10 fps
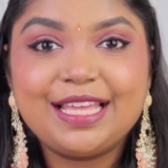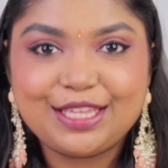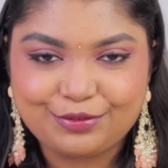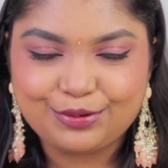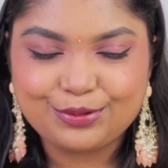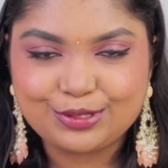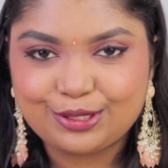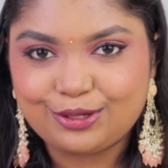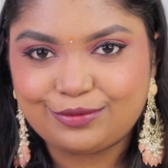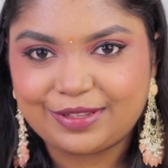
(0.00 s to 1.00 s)
If you do
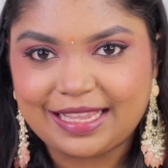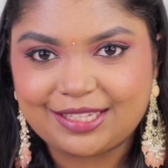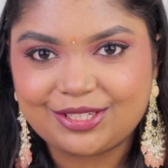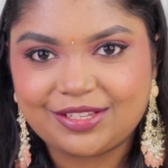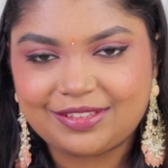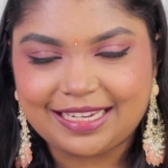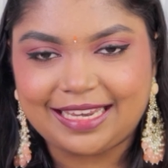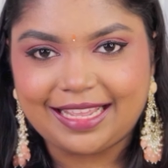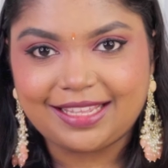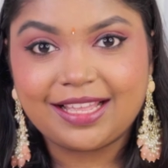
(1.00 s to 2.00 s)
so, don't forget to give that
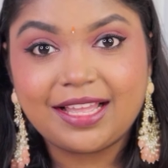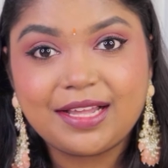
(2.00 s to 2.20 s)
like.